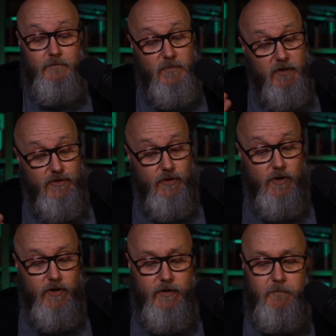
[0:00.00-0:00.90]

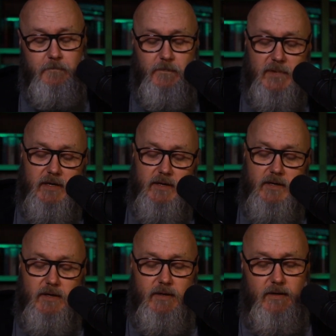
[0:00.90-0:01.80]
Third,
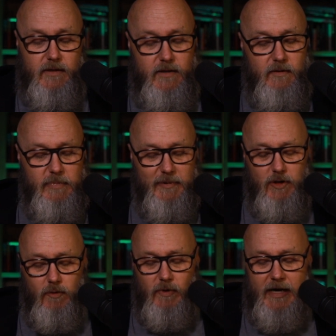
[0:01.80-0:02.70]

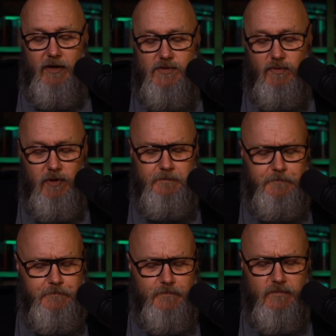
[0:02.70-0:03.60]
biblical writers will
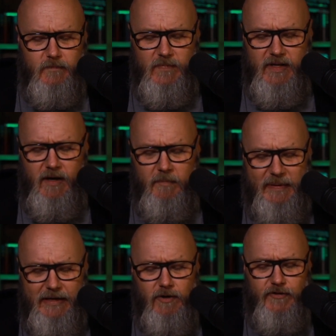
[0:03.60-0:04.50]

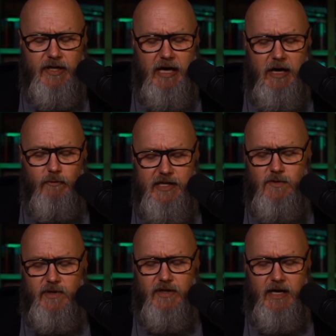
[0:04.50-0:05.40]
appeal to God,
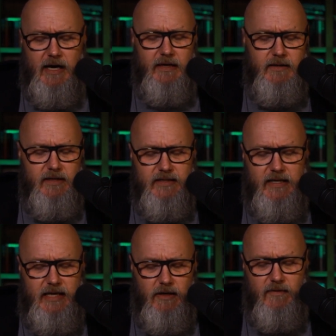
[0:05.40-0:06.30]
reason with God, to
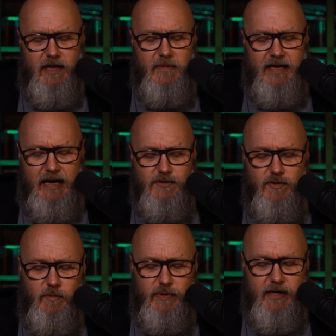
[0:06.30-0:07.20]
hear them and to answer
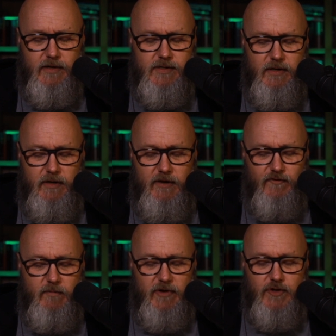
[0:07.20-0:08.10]
their prayers
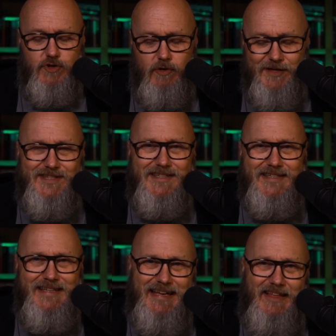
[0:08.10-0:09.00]
from their trust
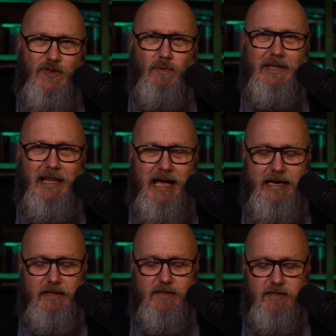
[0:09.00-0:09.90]
and their
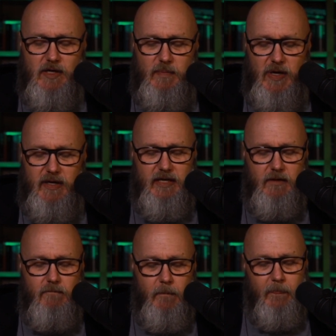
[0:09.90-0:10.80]
reliance upon
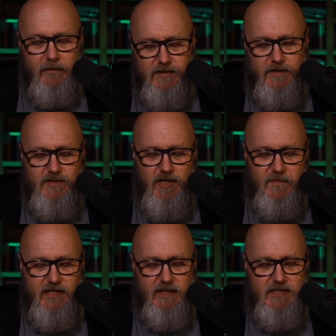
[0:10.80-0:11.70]
him. Listen to Psalm
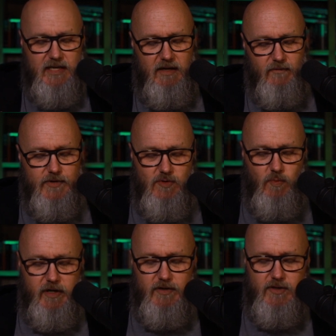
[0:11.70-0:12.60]
16, verses
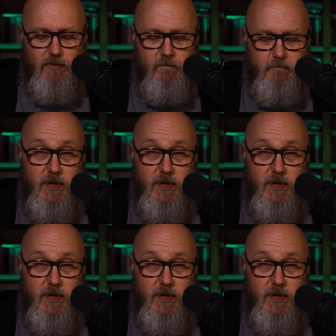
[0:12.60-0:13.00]
1 and 2.